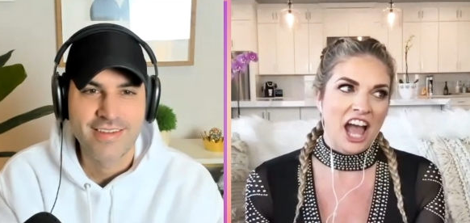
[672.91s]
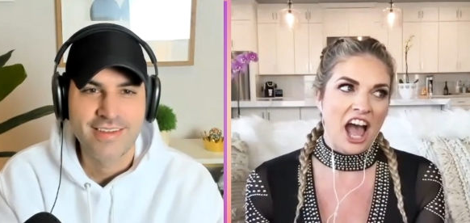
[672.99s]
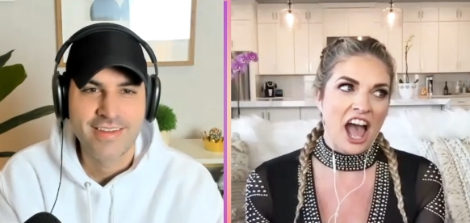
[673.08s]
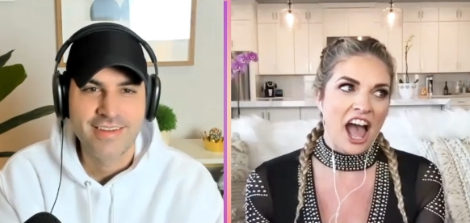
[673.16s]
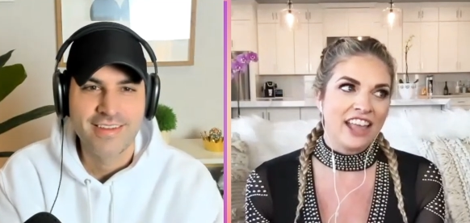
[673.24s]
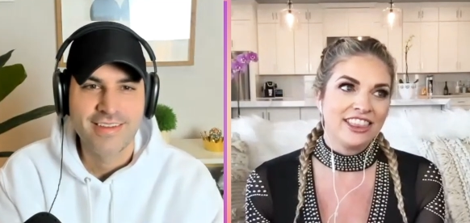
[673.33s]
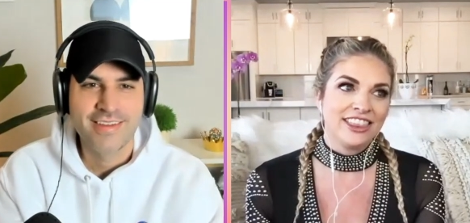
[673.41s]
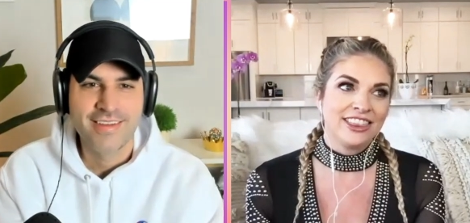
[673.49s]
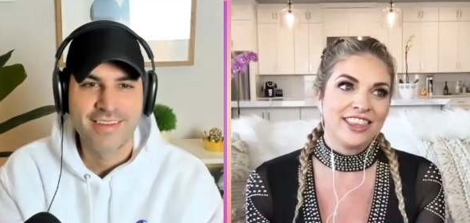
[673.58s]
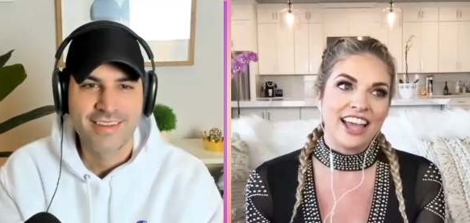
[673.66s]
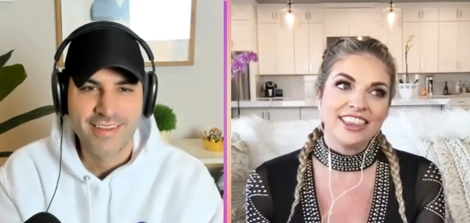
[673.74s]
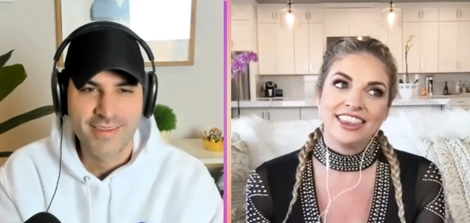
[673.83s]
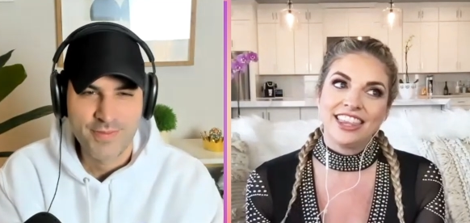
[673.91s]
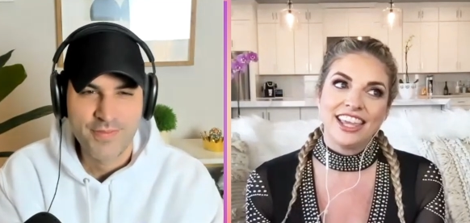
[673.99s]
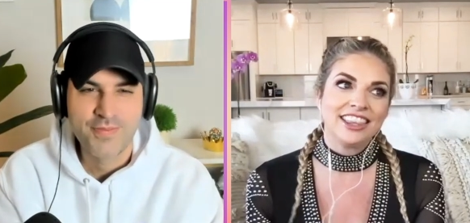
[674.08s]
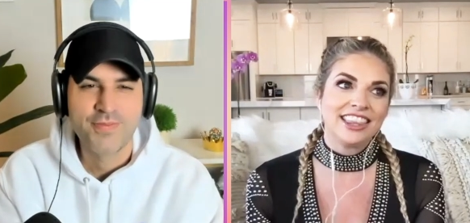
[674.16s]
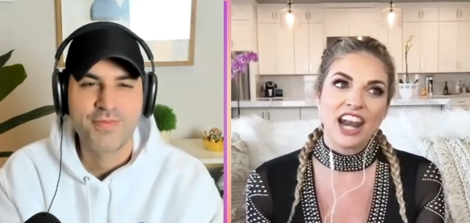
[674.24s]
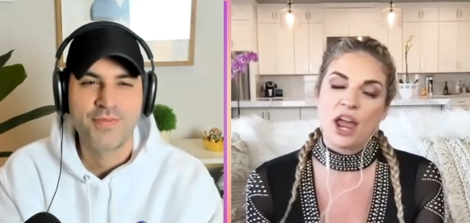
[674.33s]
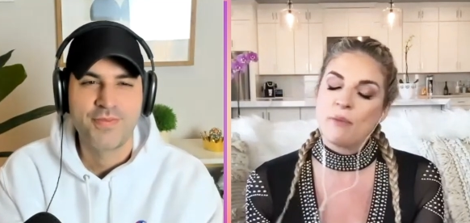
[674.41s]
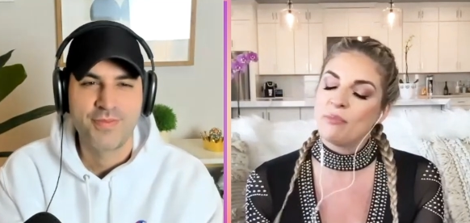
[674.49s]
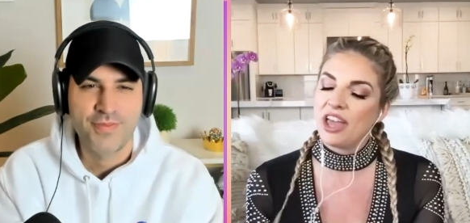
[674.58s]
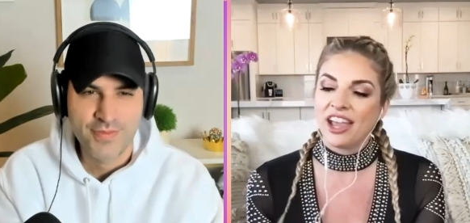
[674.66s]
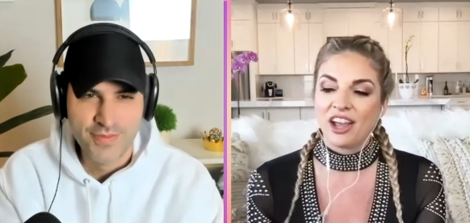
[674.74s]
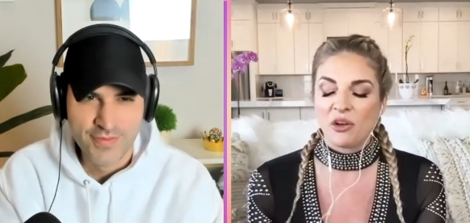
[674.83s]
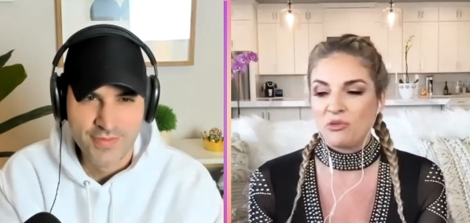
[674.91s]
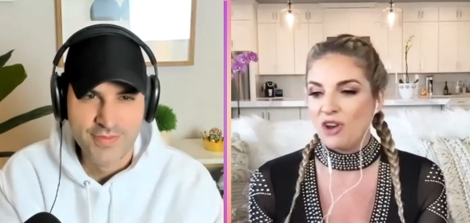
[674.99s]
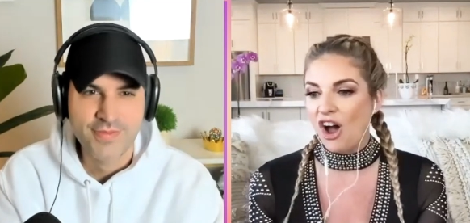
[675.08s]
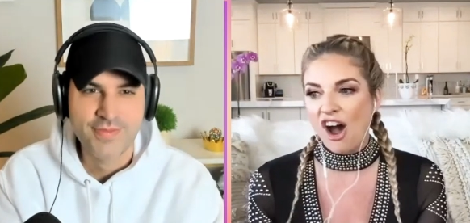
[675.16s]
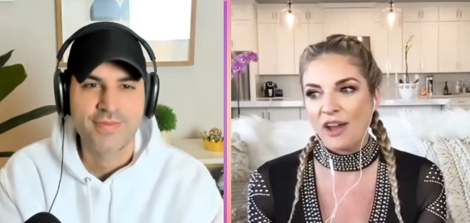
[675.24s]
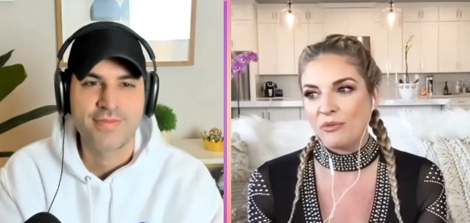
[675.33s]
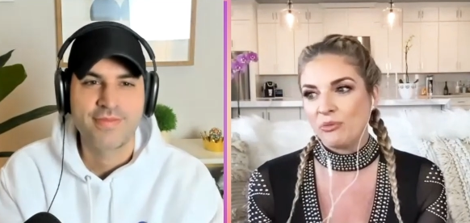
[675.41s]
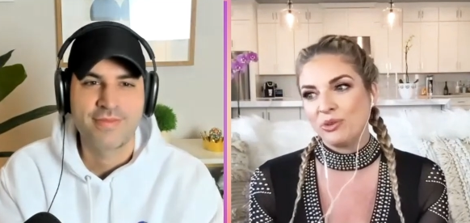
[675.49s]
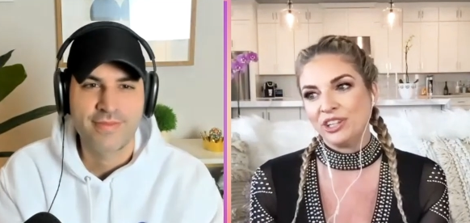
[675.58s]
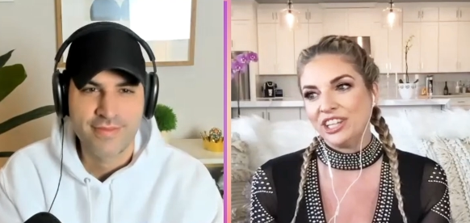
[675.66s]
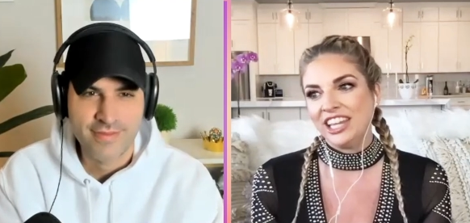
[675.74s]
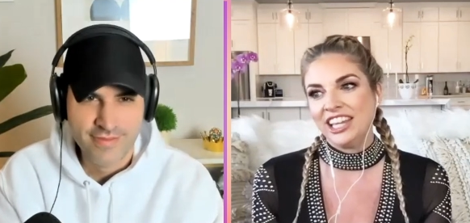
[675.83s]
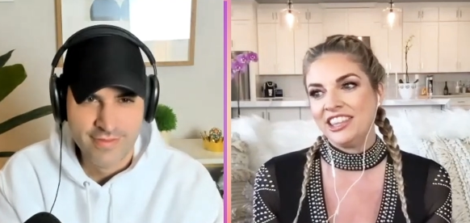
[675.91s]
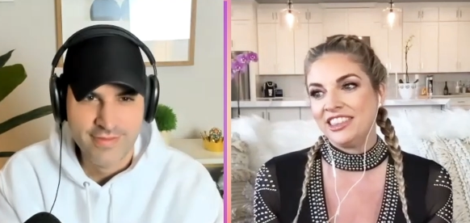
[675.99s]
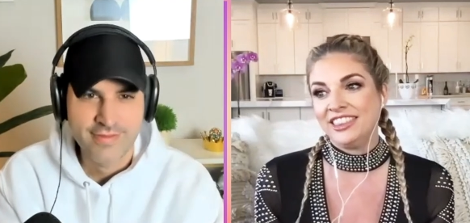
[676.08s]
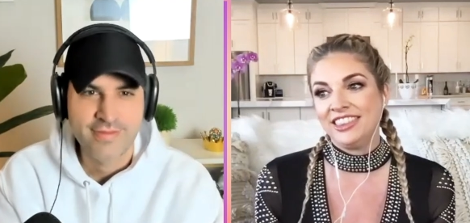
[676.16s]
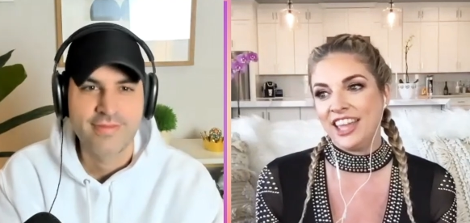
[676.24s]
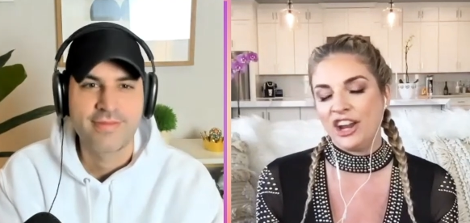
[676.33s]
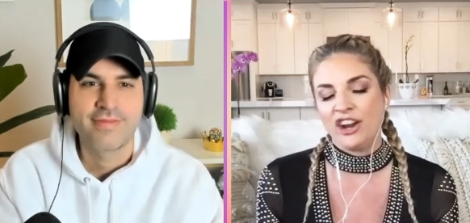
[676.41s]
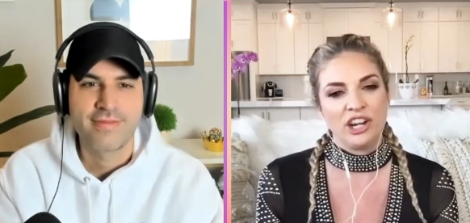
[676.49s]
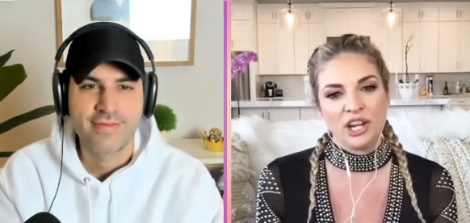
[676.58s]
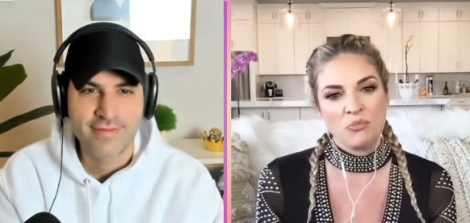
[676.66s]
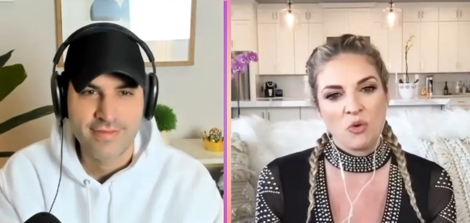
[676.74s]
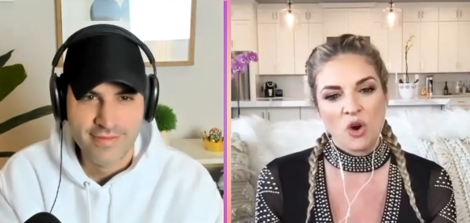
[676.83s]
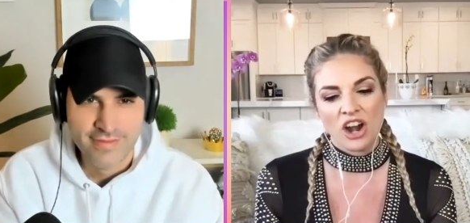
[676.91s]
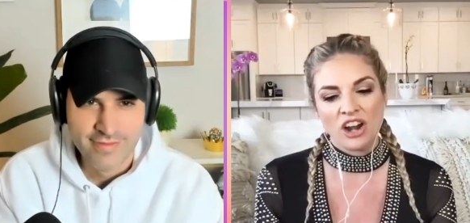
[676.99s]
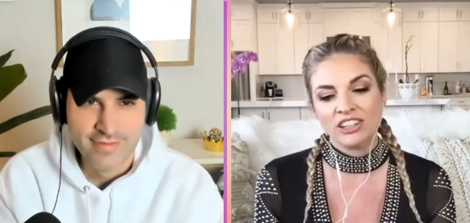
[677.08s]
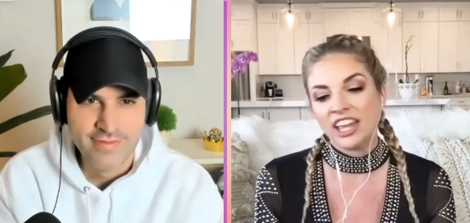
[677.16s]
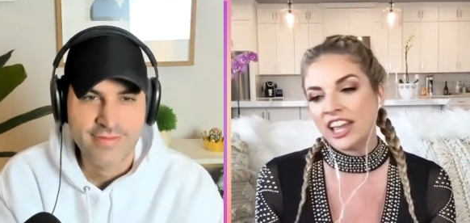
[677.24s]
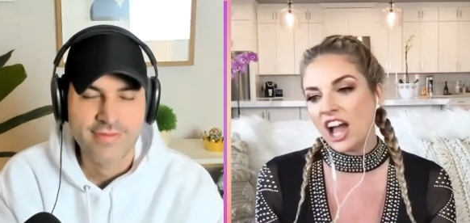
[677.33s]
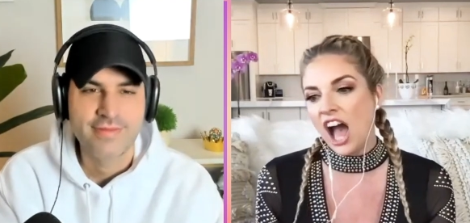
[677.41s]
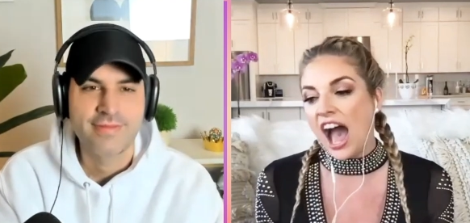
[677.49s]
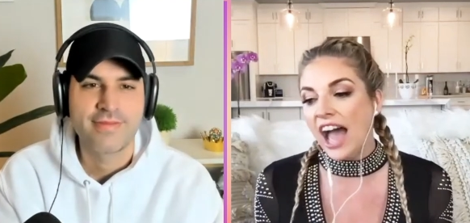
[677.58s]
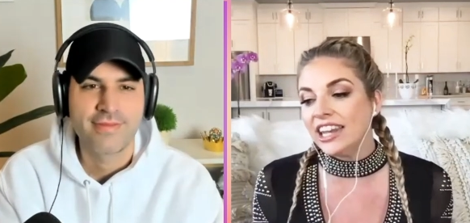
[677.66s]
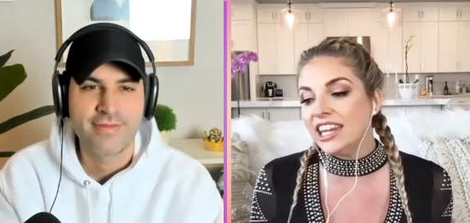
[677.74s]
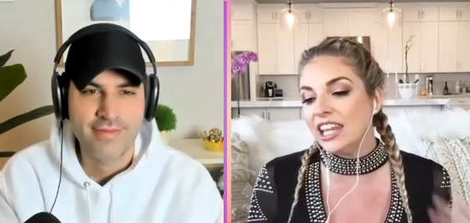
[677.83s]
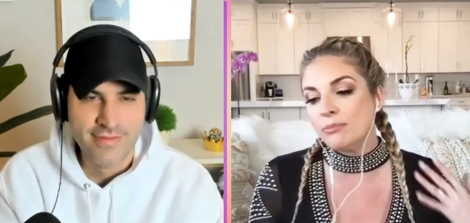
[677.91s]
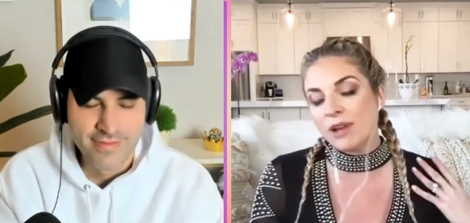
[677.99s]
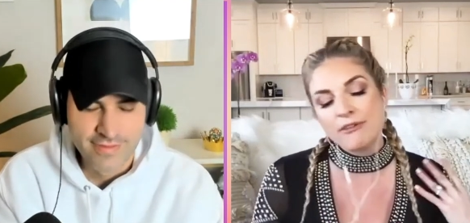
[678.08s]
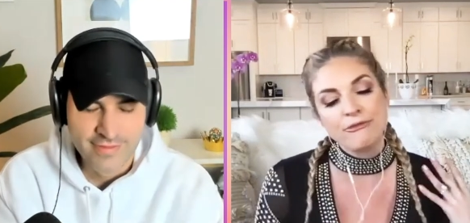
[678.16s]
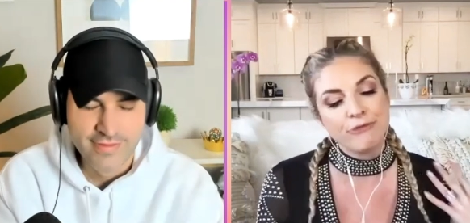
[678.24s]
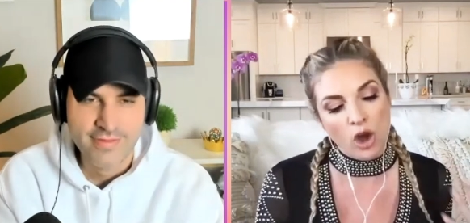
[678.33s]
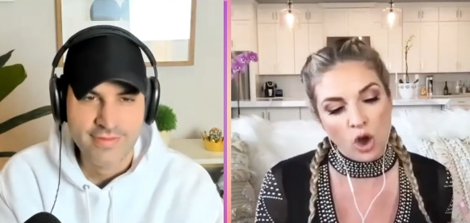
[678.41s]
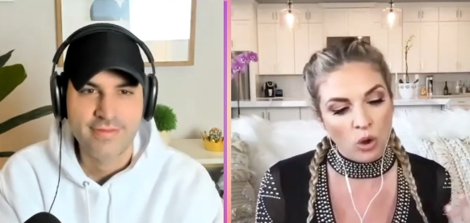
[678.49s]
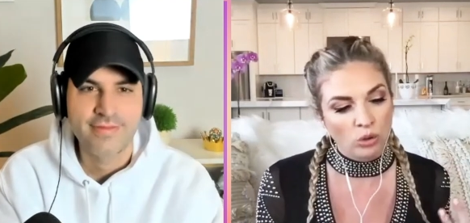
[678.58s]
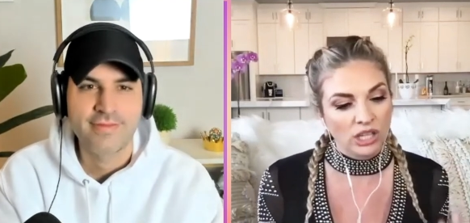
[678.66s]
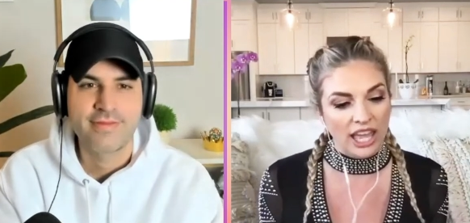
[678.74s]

Speaker 1: I, I I think that I'm like not really there anymore. Like I need my phone.